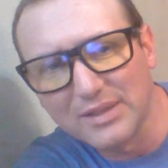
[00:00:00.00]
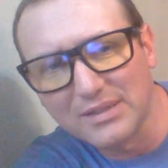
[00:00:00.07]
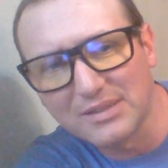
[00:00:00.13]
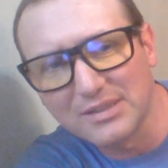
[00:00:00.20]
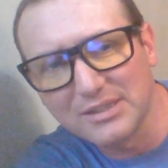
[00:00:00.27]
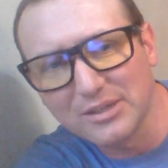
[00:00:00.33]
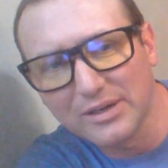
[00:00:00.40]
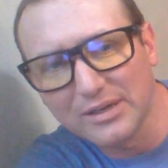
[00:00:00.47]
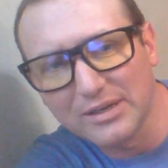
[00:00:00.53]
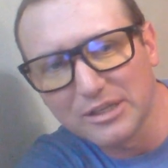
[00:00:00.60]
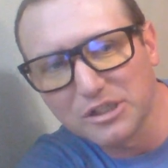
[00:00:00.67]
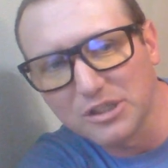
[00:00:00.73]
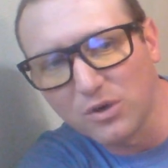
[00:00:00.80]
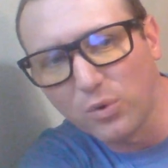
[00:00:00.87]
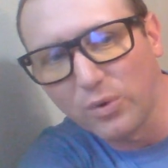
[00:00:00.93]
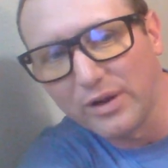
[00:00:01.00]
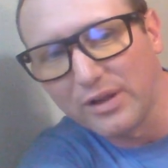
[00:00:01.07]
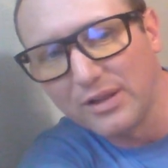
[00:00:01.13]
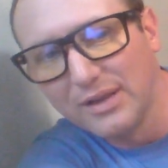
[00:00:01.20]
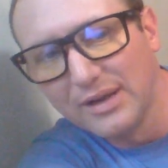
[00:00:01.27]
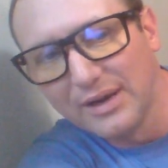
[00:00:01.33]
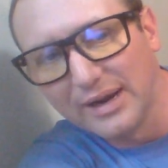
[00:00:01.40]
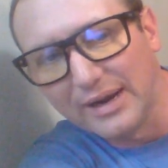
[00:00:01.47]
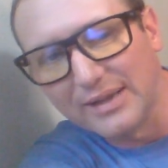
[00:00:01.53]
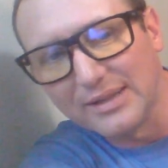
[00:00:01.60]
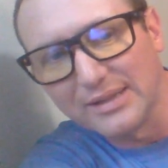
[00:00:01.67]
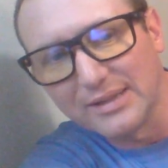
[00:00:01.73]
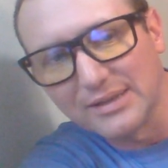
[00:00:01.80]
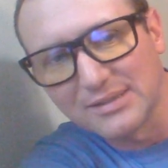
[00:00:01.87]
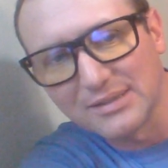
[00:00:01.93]
This is your ignition coil, and
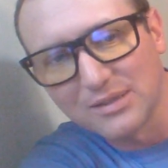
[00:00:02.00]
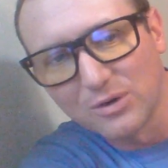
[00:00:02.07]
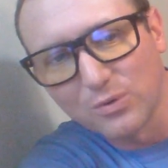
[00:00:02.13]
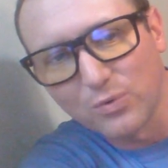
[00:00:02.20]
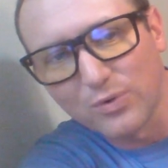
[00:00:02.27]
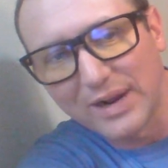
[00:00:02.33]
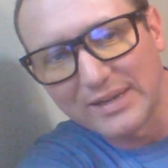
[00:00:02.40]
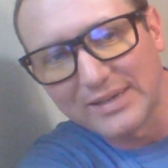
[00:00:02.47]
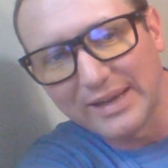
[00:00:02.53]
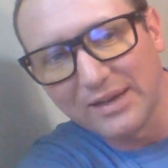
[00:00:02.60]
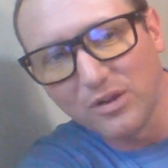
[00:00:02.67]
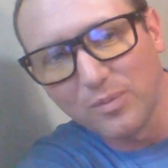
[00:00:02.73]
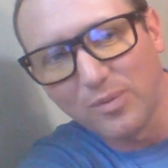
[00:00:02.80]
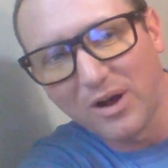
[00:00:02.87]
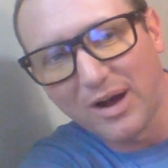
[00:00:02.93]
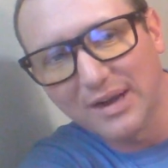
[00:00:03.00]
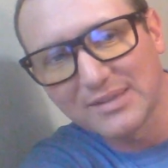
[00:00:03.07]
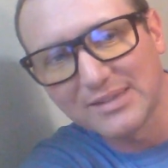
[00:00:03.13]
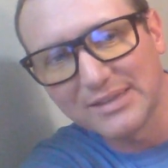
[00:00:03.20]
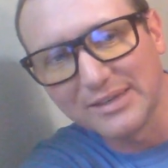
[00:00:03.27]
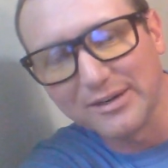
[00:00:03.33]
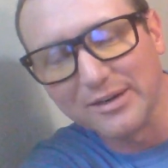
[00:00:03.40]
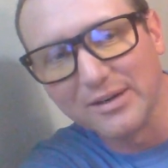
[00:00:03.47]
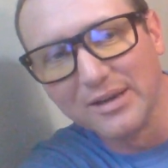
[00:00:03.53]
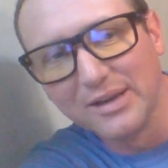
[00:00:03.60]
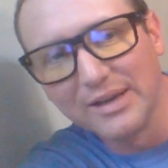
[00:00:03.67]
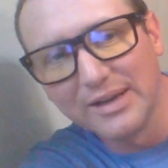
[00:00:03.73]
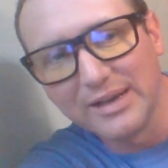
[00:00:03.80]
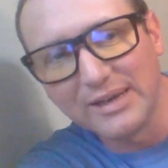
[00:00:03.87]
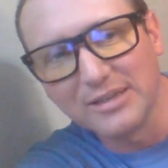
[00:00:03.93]
then this rectangle box here
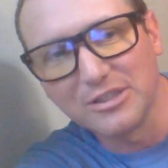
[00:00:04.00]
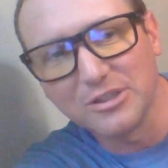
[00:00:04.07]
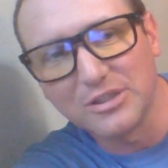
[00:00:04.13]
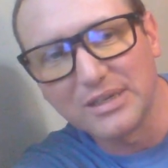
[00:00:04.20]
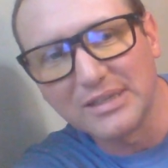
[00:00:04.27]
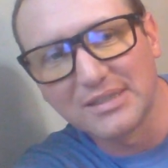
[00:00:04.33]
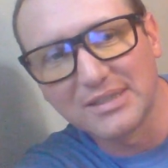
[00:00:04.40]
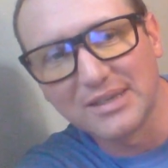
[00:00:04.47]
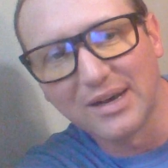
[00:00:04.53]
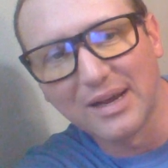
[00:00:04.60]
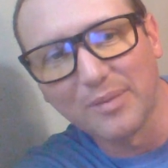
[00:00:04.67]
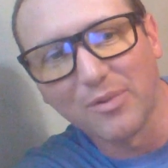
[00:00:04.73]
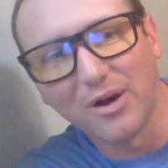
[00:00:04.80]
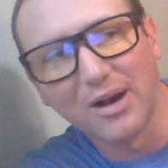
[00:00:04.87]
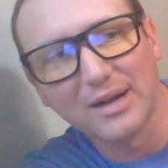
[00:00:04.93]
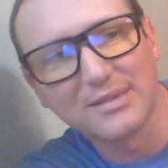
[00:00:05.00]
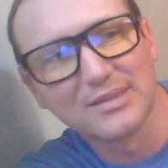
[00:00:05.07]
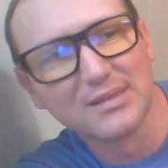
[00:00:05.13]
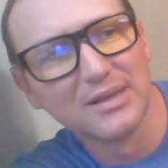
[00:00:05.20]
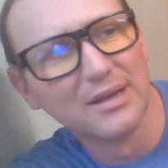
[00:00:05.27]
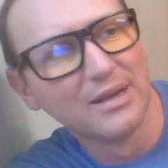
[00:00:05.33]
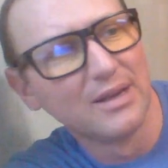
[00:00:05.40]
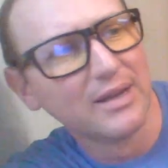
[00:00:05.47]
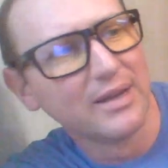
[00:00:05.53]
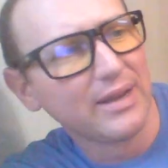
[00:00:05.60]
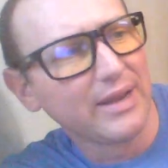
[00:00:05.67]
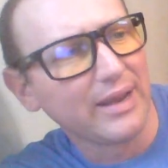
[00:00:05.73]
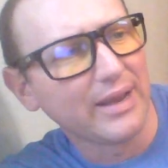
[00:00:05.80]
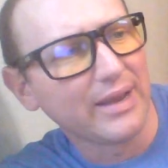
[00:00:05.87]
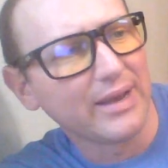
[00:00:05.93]
is your DCI box,
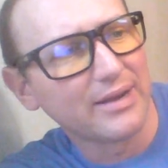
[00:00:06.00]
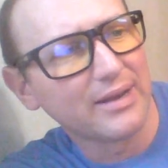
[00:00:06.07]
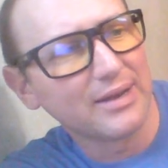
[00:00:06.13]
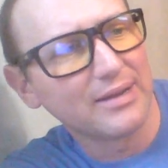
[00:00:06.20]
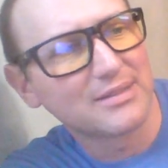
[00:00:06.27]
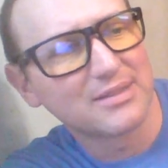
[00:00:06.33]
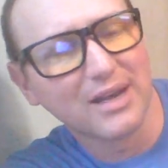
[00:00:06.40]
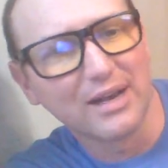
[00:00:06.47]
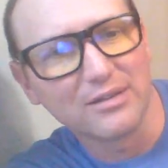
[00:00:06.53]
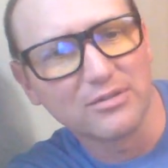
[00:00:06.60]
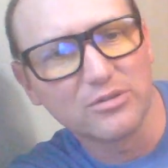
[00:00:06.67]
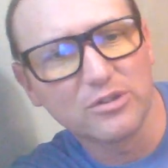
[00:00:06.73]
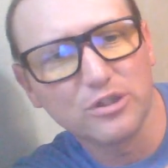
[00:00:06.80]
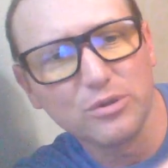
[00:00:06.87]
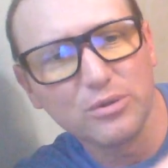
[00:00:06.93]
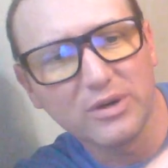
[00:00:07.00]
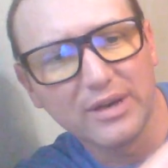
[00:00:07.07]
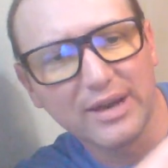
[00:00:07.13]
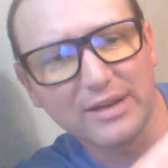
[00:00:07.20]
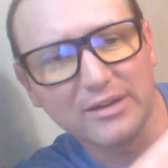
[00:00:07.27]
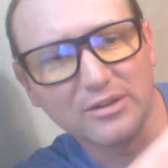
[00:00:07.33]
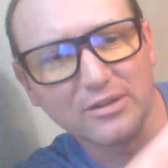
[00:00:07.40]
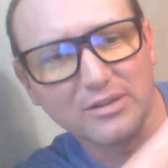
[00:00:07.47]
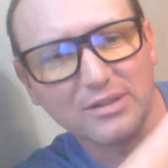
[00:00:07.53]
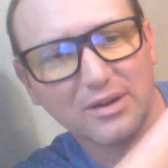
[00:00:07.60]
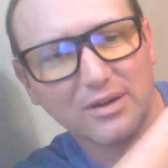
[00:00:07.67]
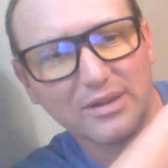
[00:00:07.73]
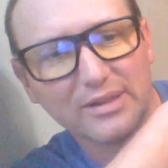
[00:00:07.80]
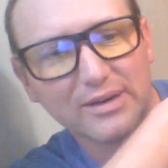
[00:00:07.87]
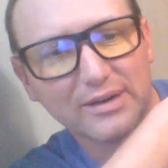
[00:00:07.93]
and it's got two connectors
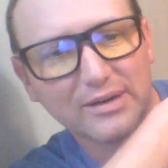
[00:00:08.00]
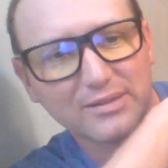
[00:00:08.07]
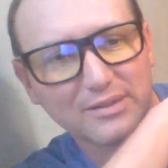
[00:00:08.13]
on there.